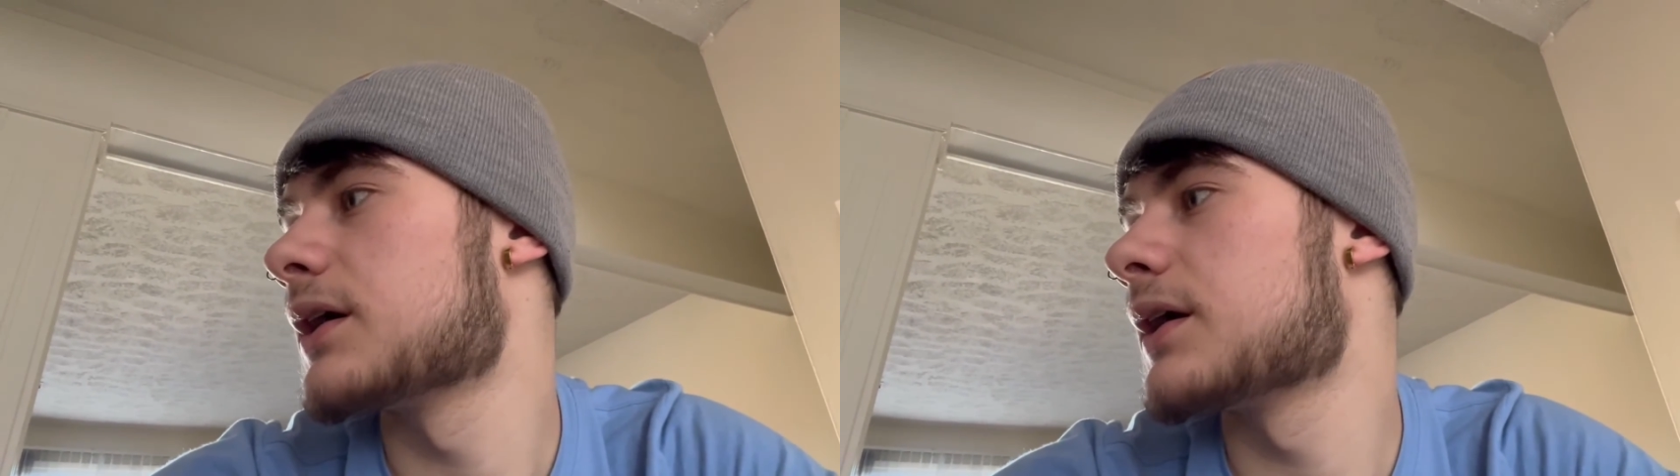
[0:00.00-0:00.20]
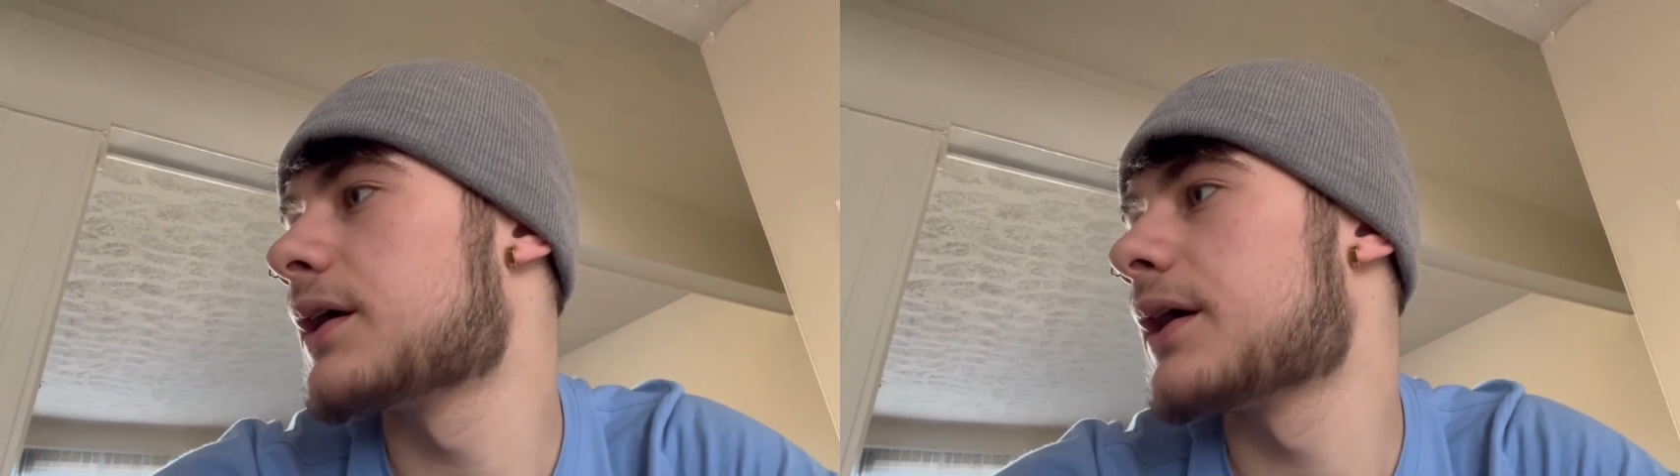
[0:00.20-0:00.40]

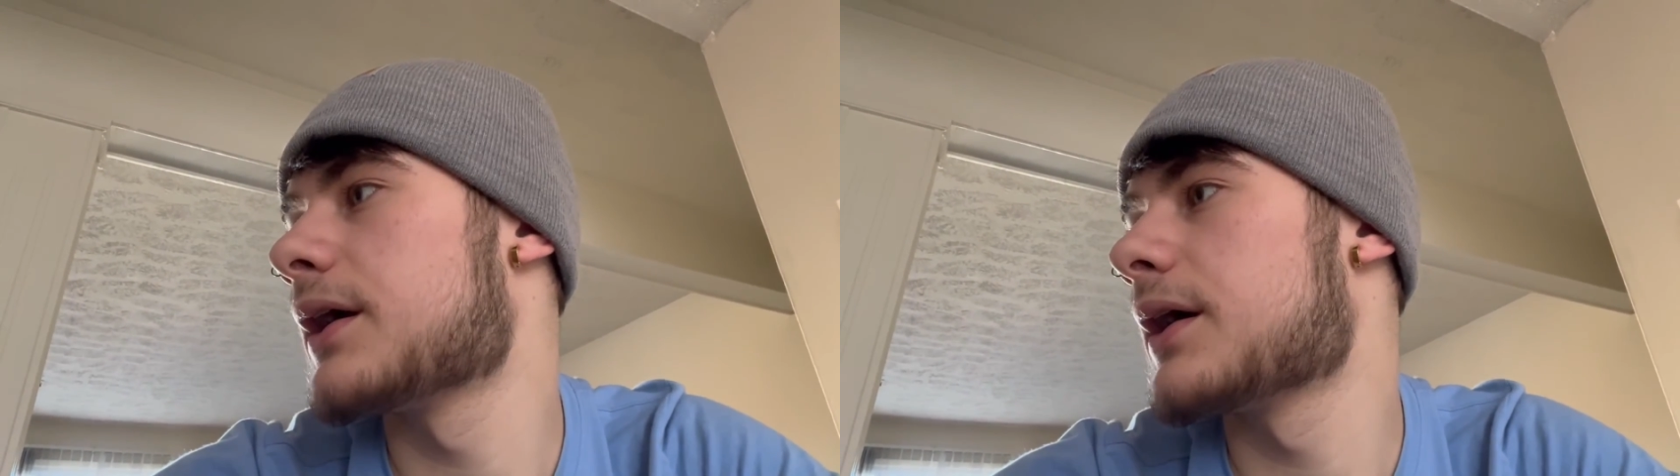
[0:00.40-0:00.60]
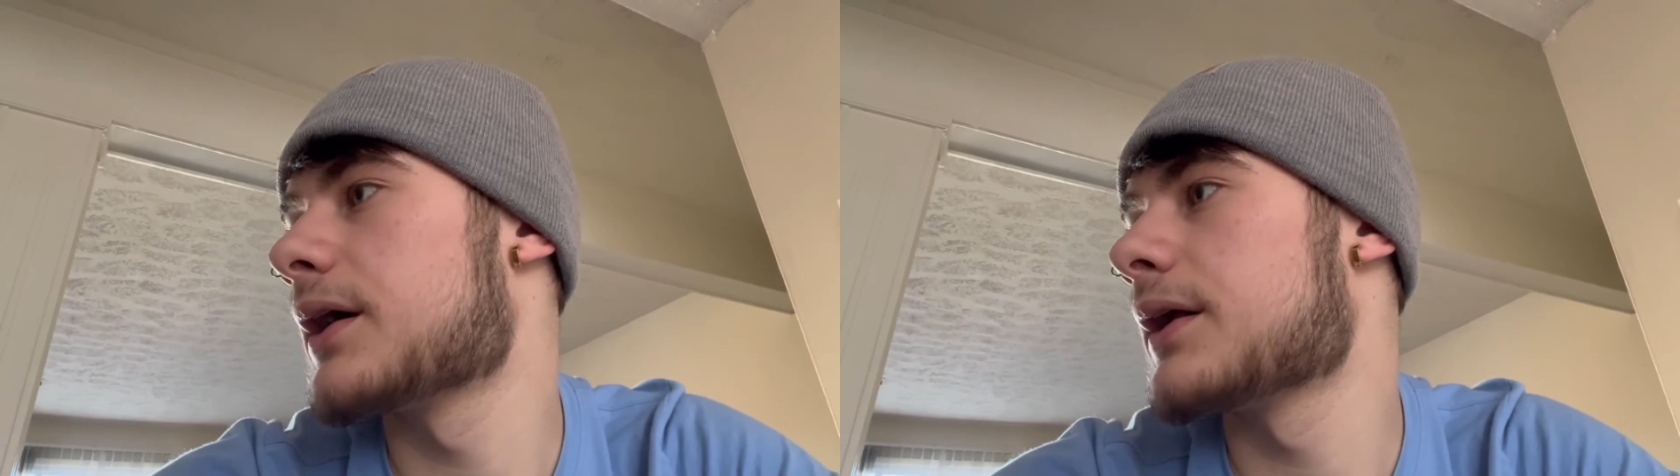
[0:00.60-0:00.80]

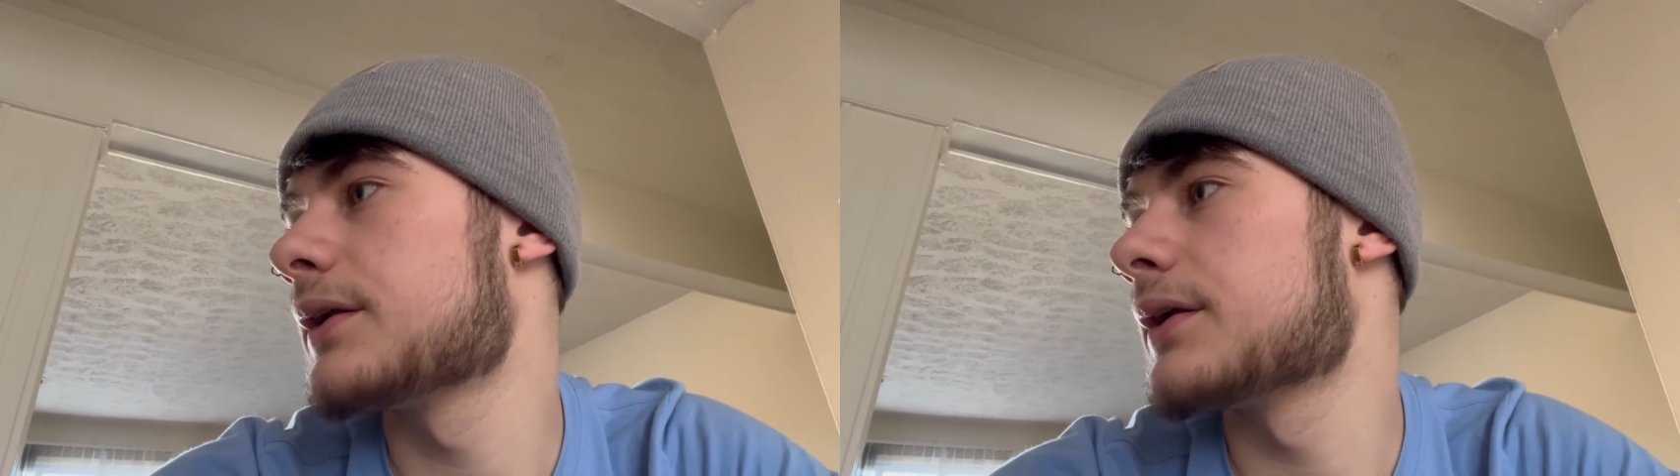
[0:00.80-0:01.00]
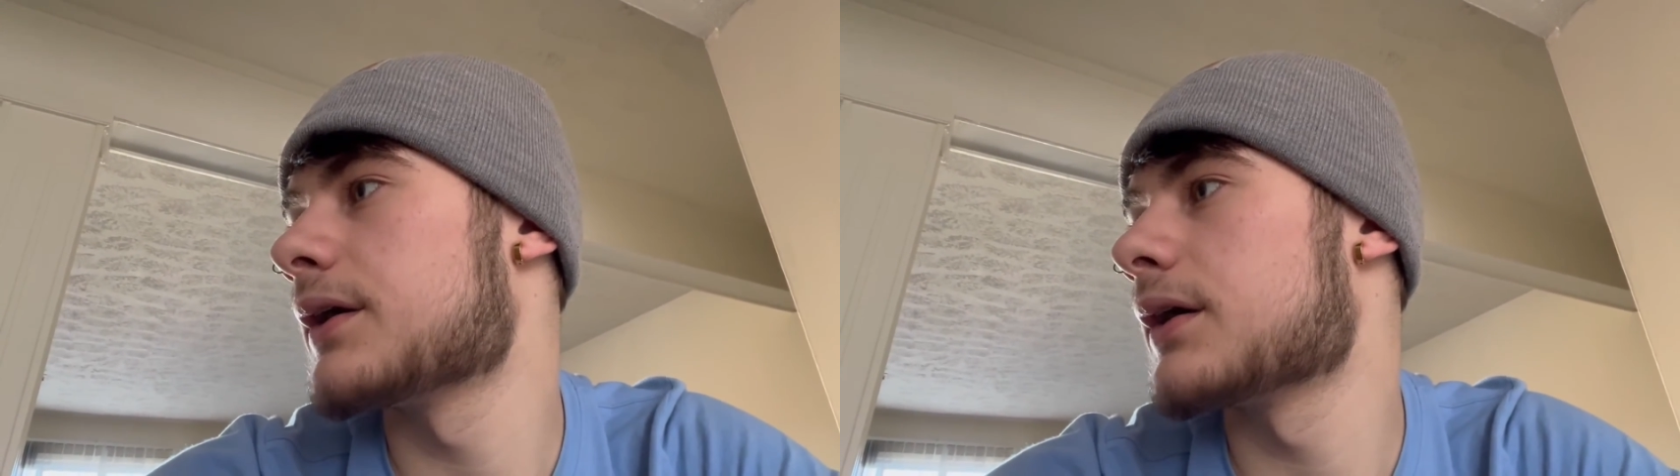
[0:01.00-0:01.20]

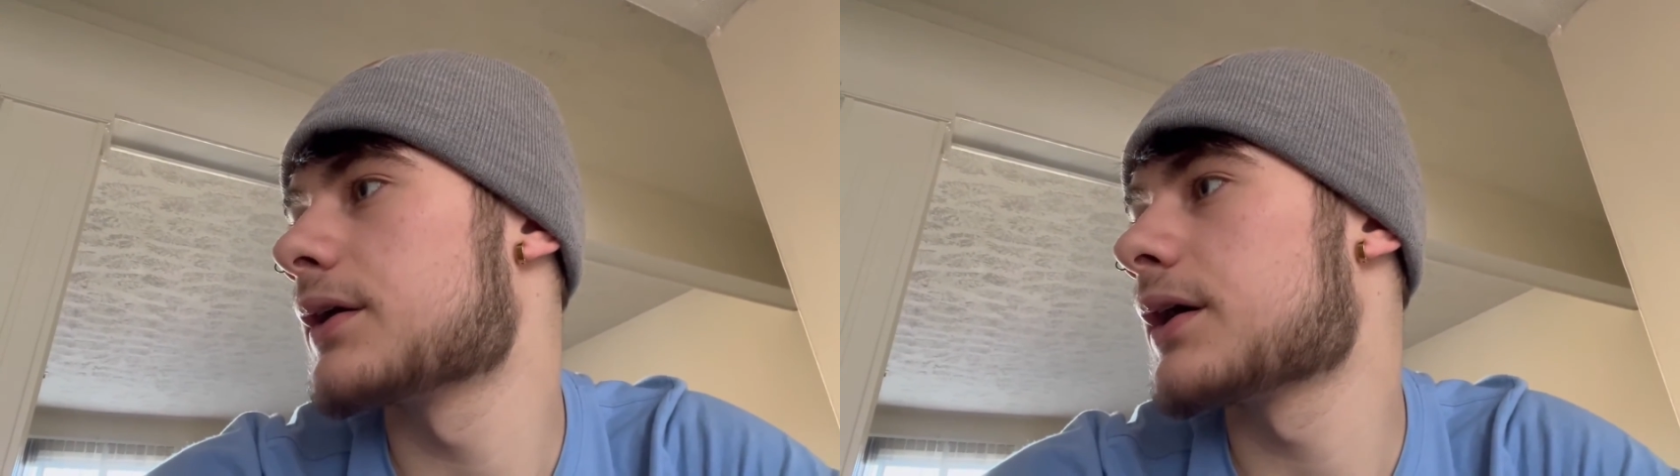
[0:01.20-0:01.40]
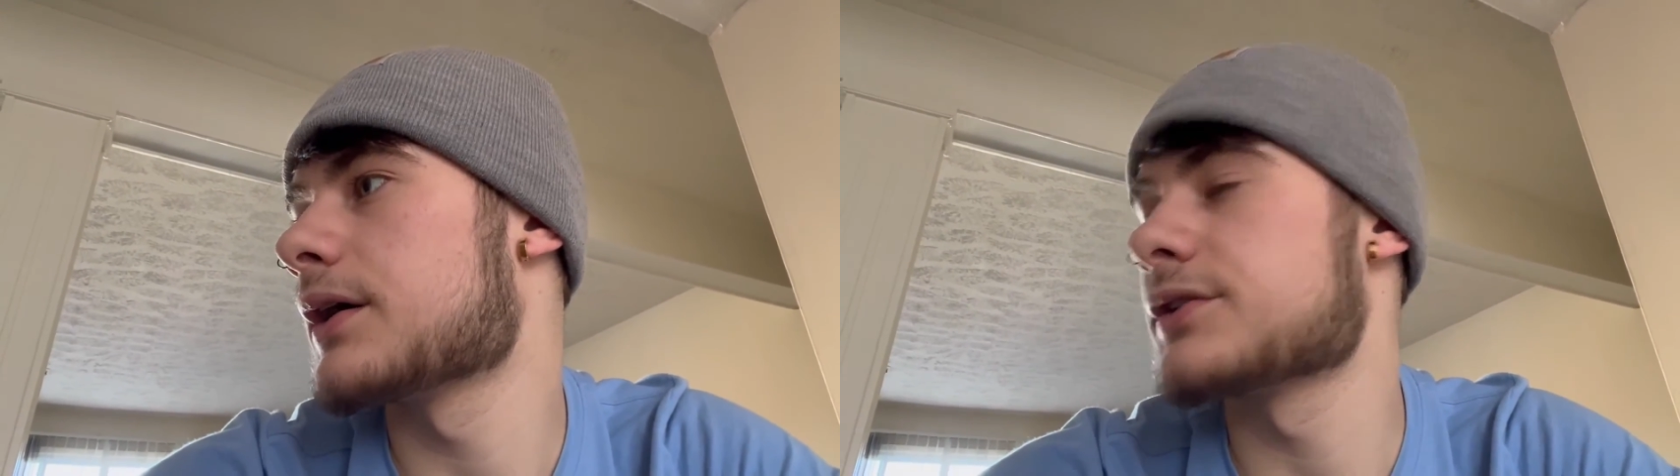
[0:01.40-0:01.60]
And
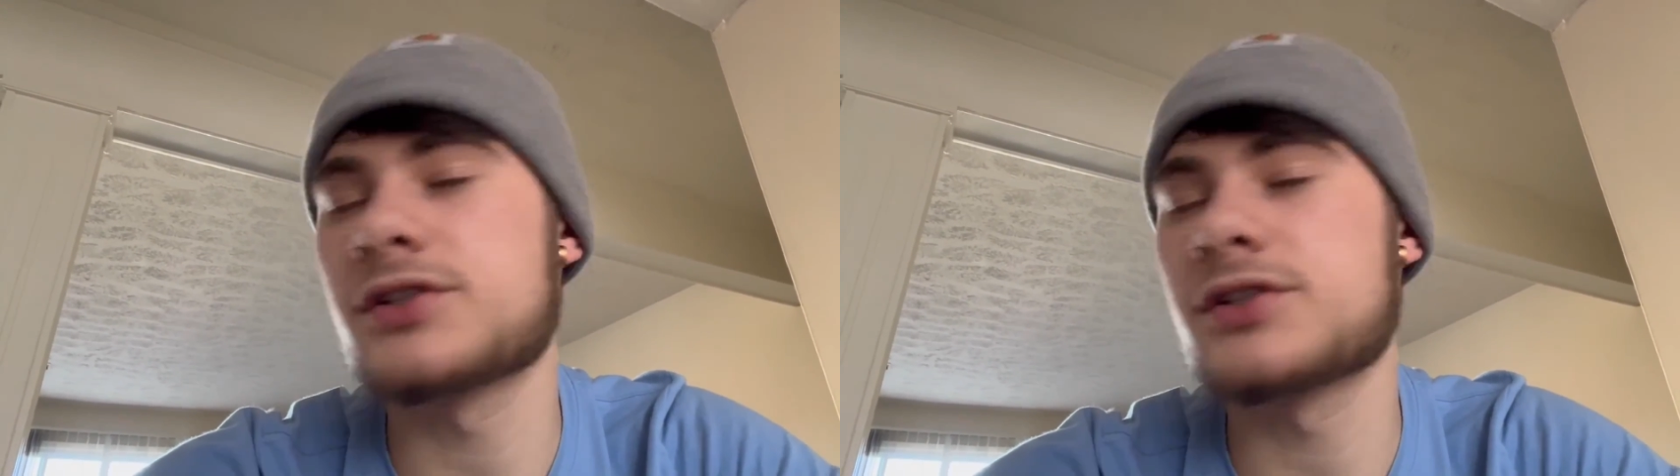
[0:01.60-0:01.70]
yeah,